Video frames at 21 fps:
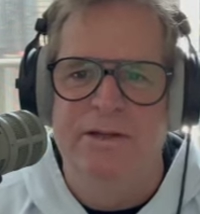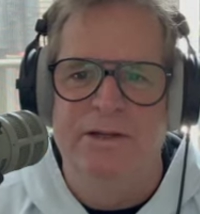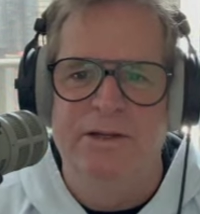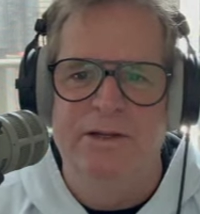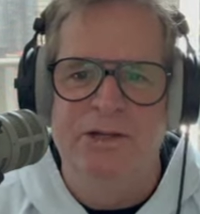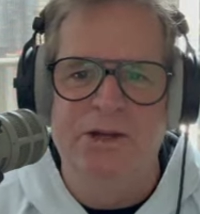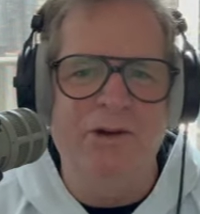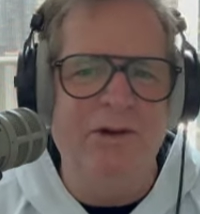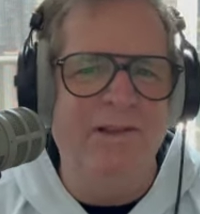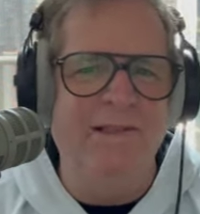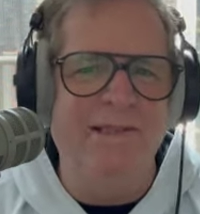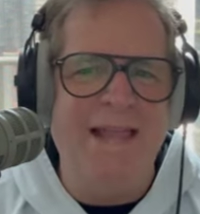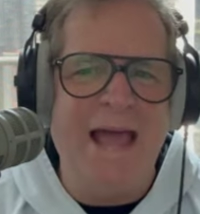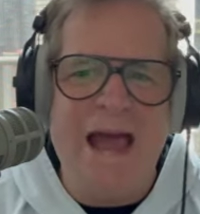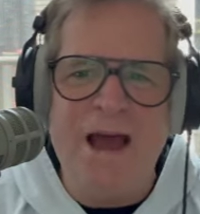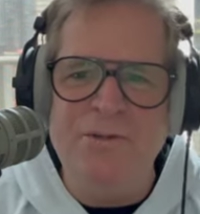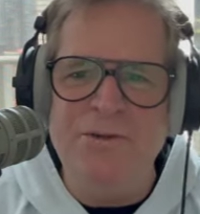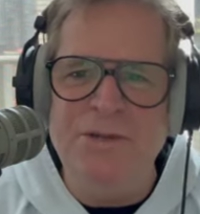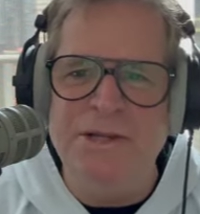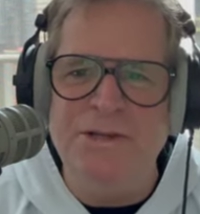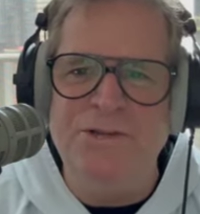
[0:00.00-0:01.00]
You're
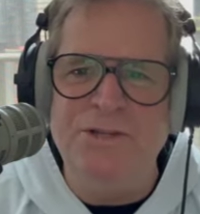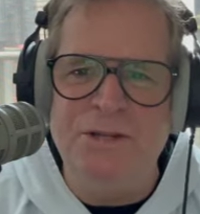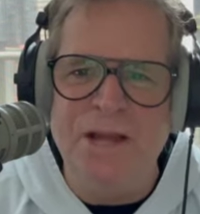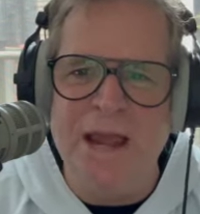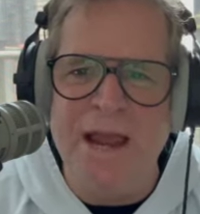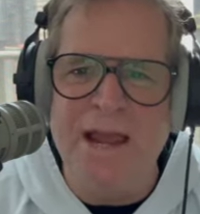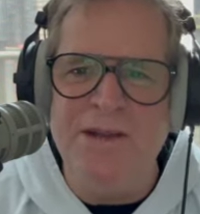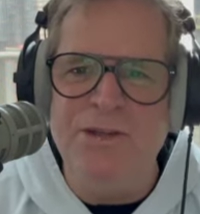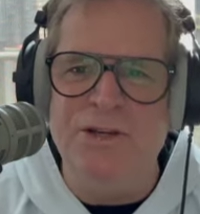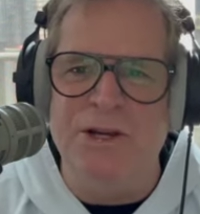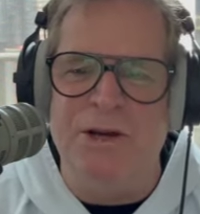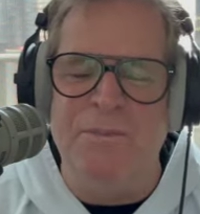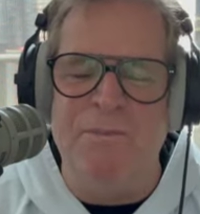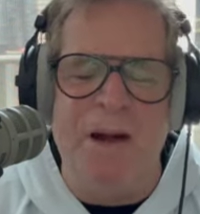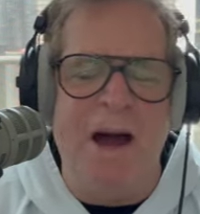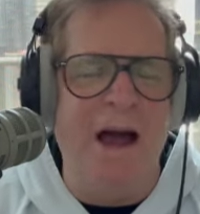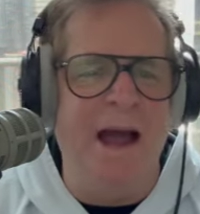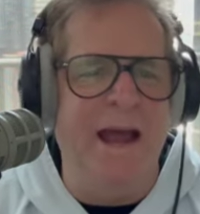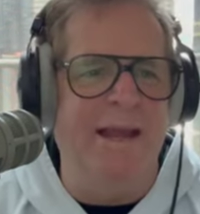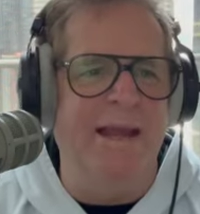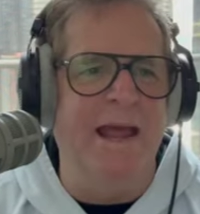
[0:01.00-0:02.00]
allowed to change your
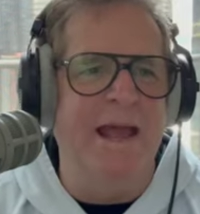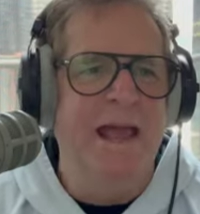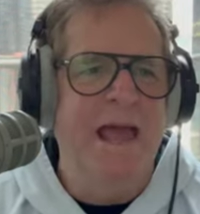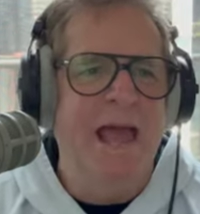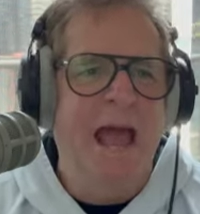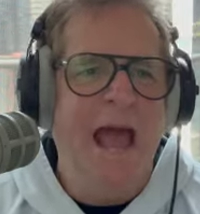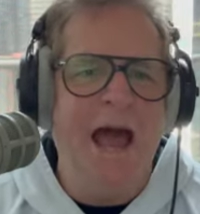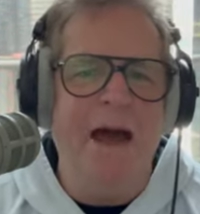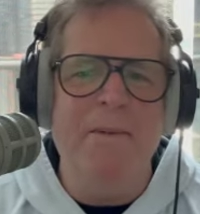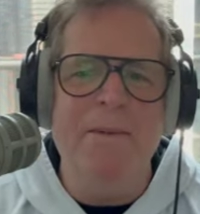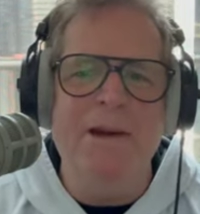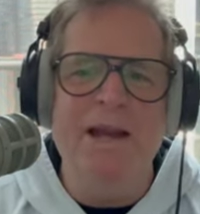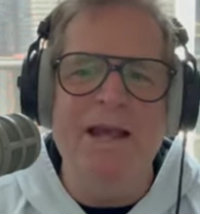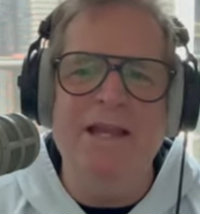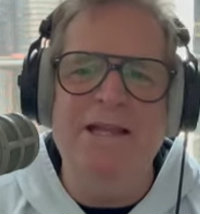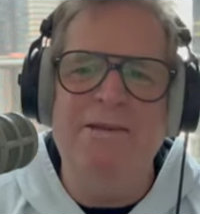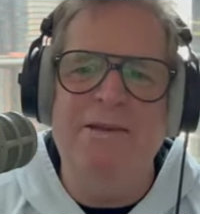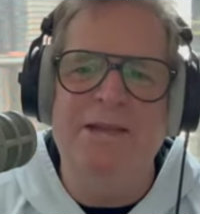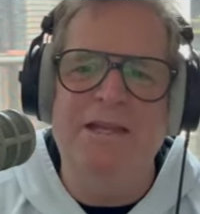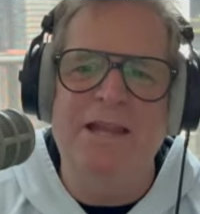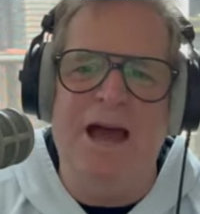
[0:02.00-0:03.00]
mind. How
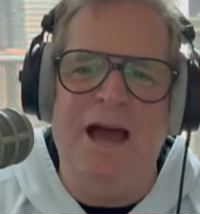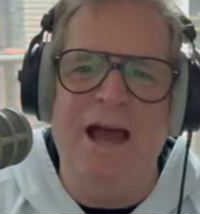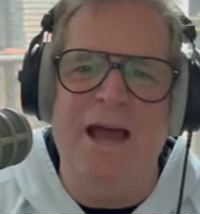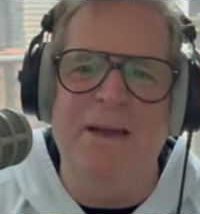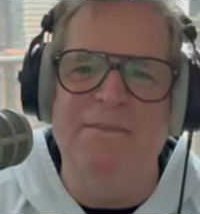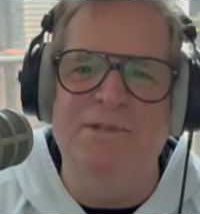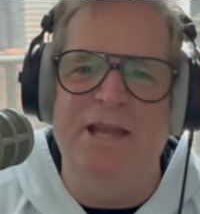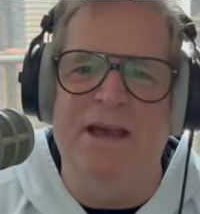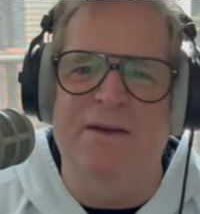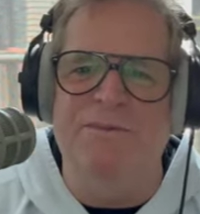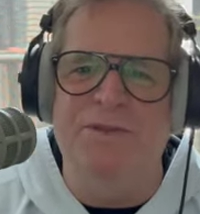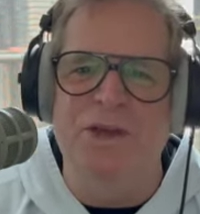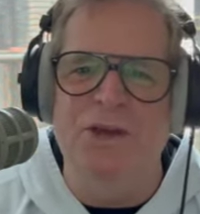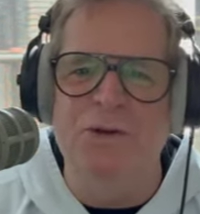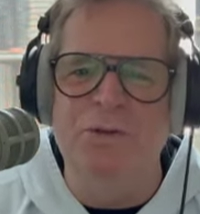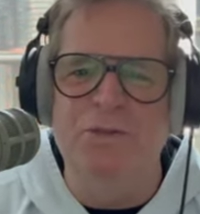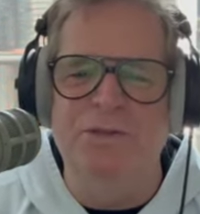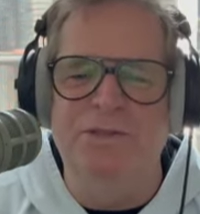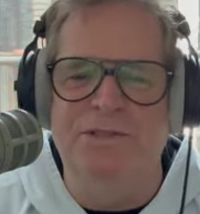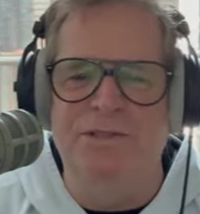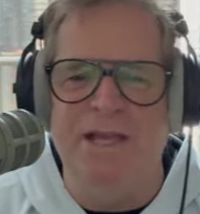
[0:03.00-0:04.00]
many times have
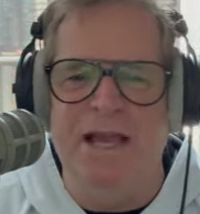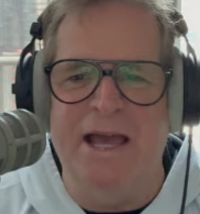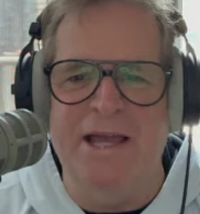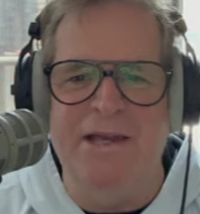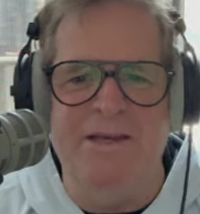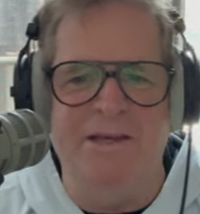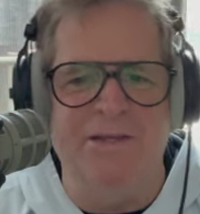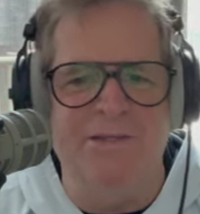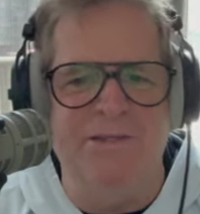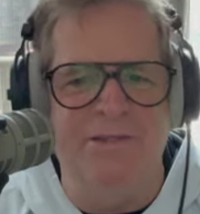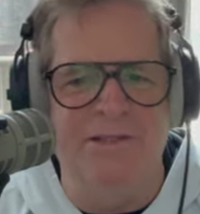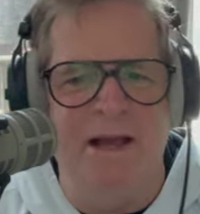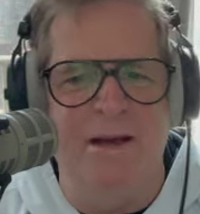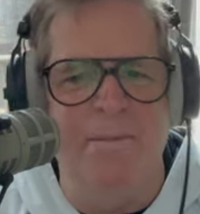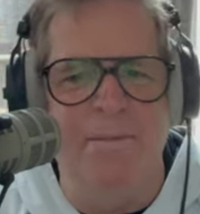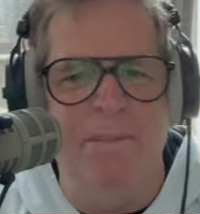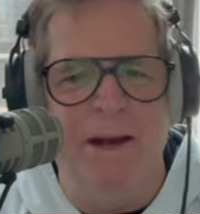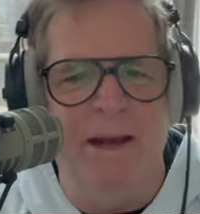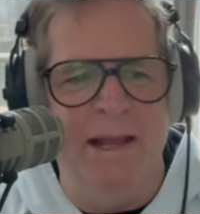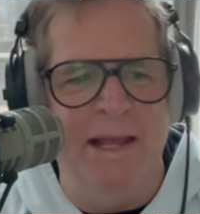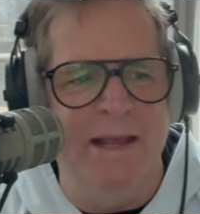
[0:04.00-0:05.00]
you said to
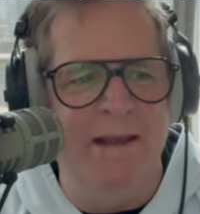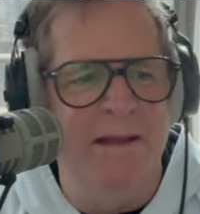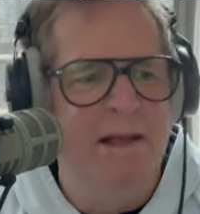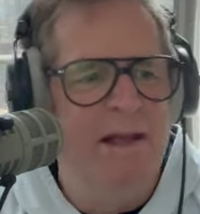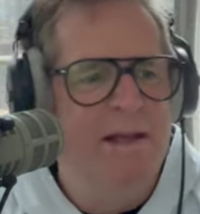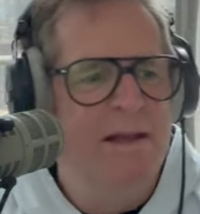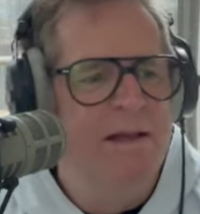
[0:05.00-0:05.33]
somebody,